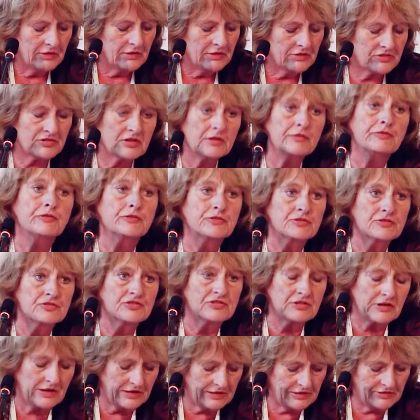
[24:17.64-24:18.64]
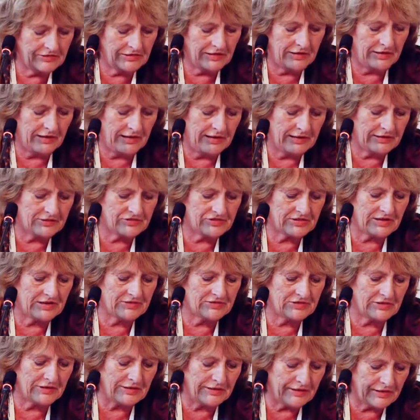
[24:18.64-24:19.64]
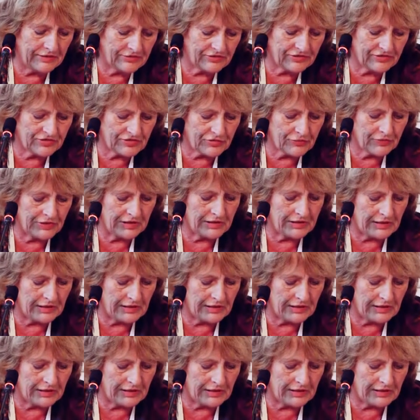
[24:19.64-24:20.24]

civil society acts as a necessary